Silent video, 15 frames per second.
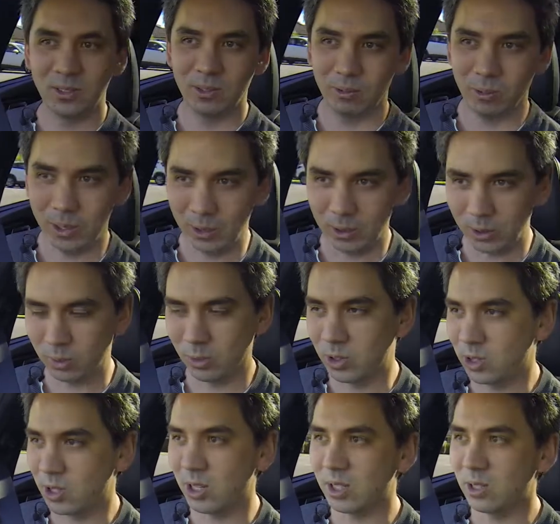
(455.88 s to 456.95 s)
wheels, which
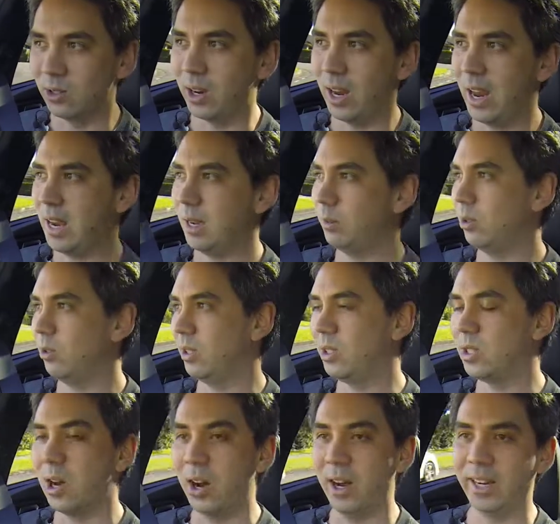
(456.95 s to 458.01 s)
just look absolutely
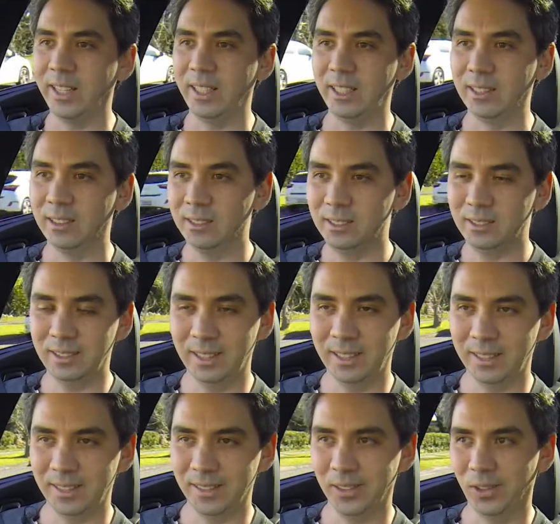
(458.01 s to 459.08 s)
tiny
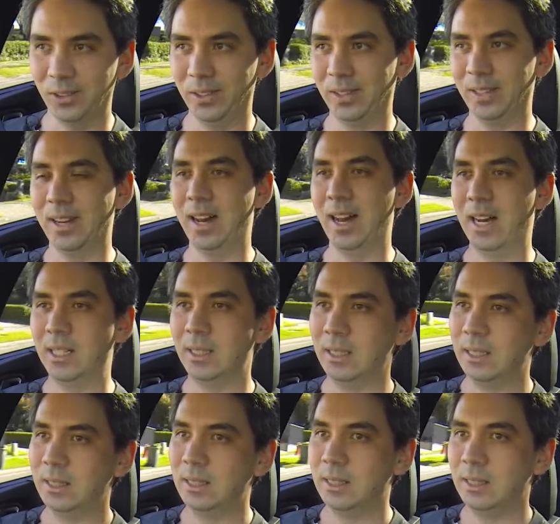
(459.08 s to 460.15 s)
on the car.
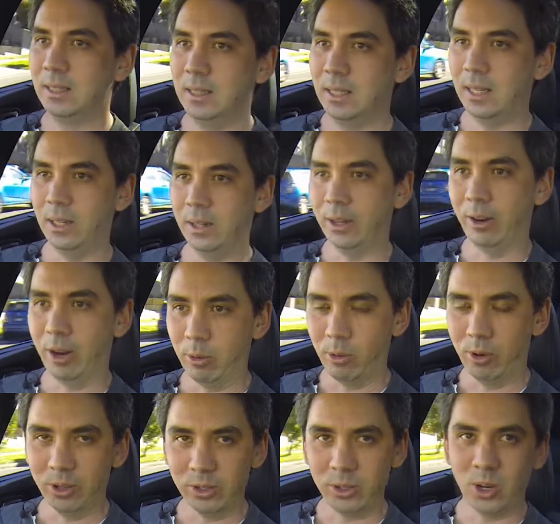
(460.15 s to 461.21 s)
Although I
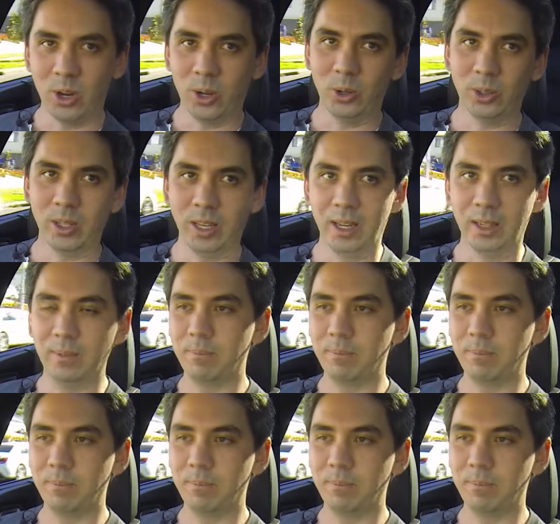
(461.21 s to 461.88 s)
was told that,